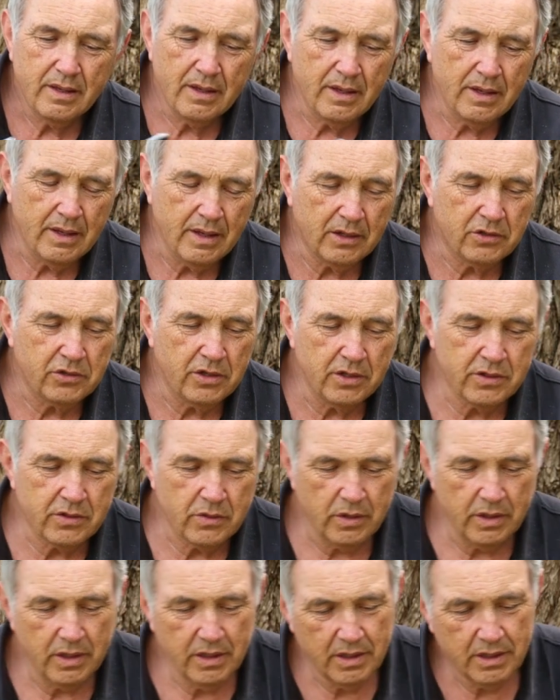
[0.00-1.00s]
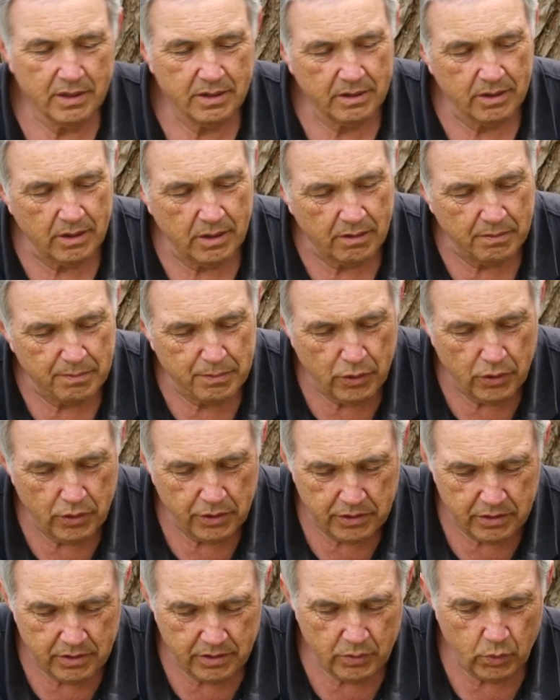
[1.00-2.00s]
accessory that I
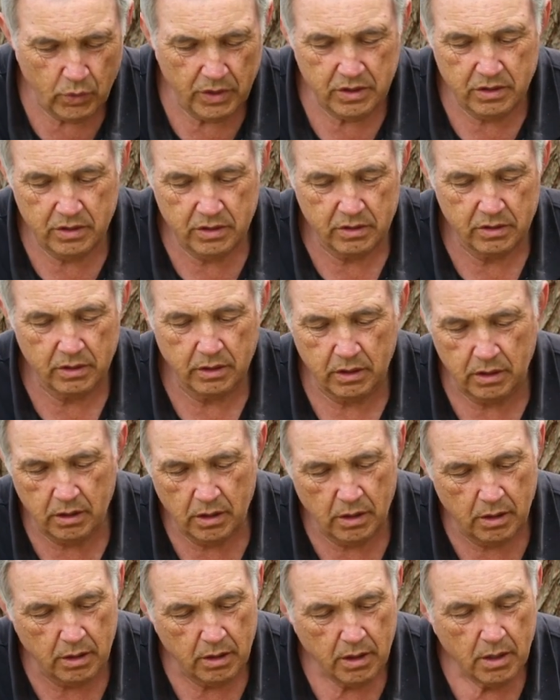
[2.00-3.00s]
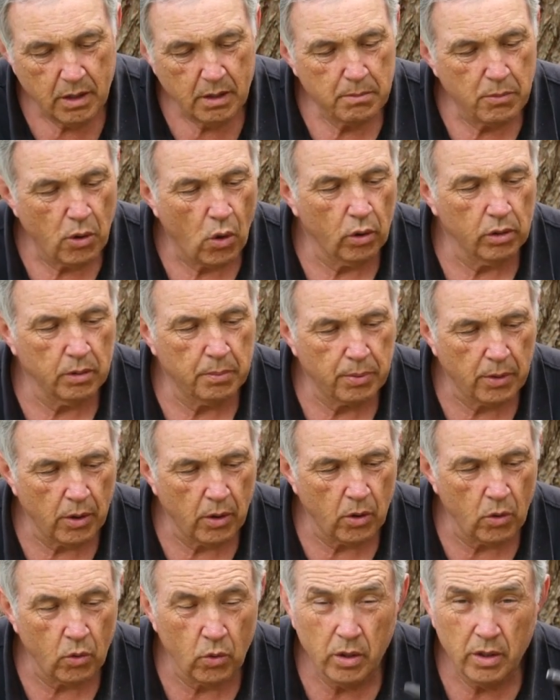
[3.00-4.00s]
purchased, which is the Polar
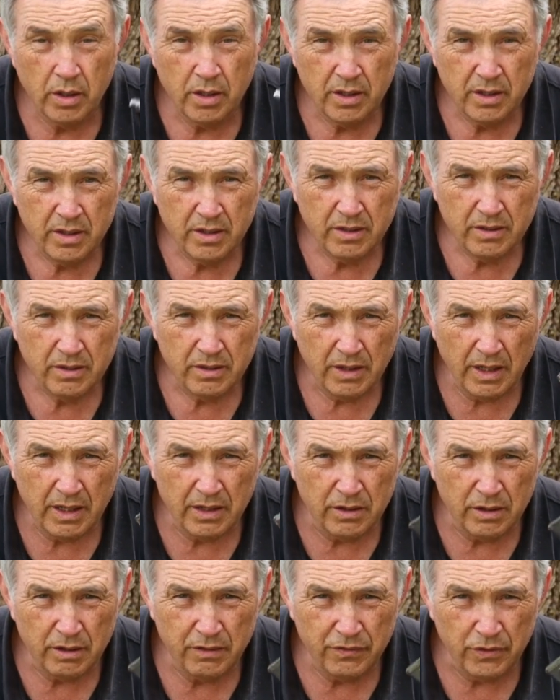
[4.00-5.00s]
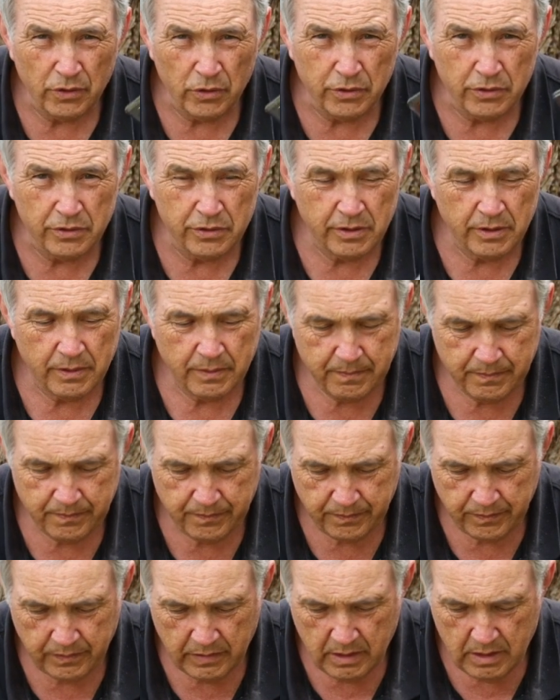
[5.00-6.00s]
Pro ND filters.
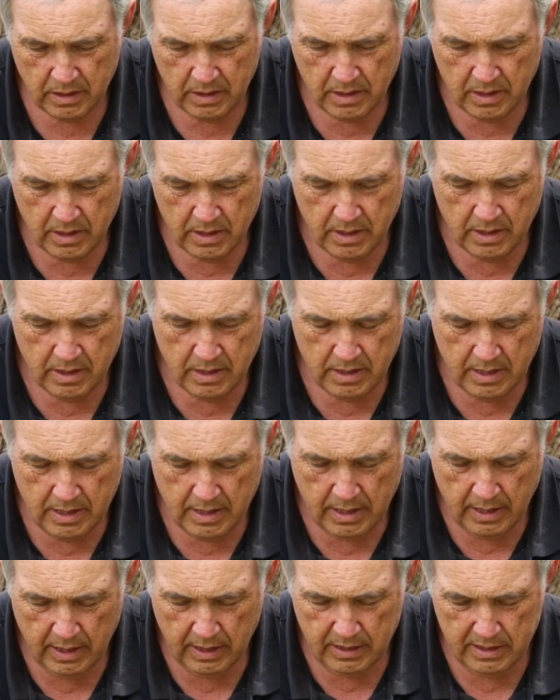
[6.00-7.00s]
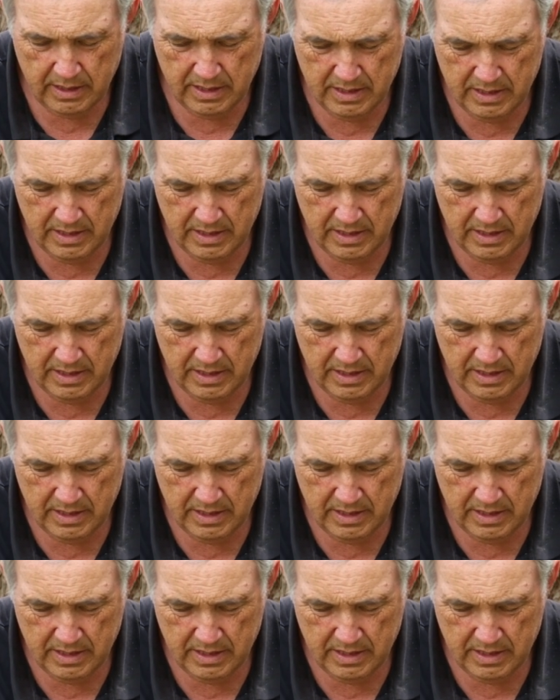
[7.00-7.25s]
And